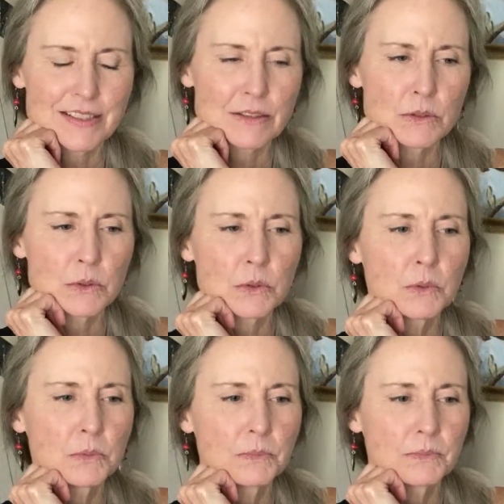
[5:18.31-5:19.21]

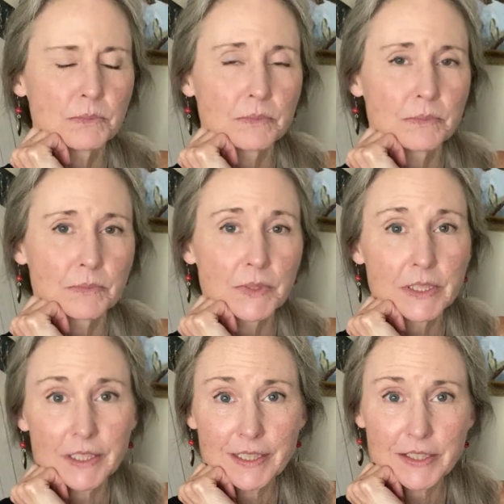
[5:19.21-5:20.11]
to
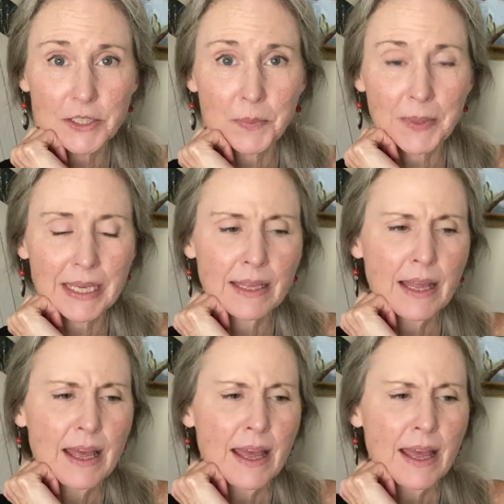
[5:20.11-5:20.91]
return it to me.